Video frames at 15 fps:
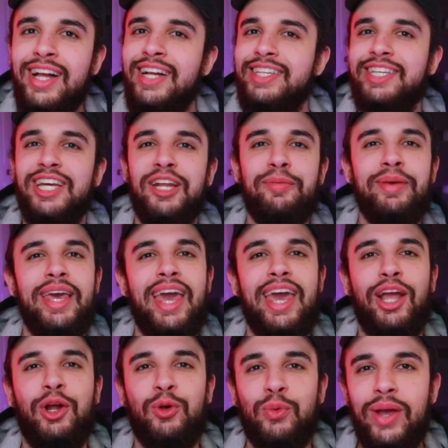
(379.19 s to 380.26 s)
It's going to be
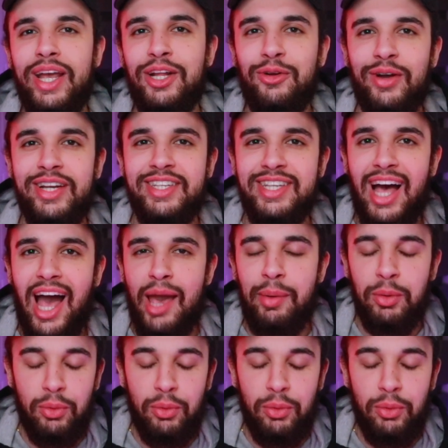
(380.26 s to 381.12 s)
a great, great time,